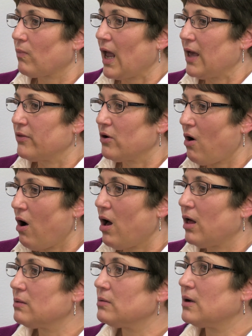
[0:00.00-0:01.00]
And they're
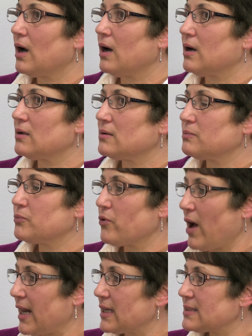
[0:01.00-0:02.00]
all
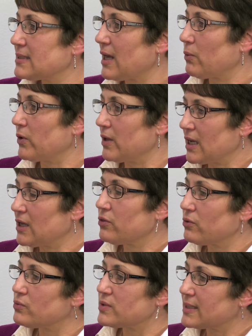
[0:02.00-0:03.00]
products that we
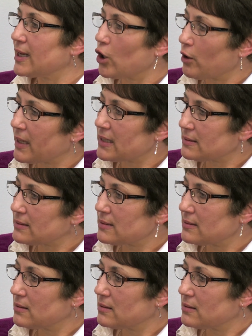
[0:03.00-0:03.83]
get through Zingerman's.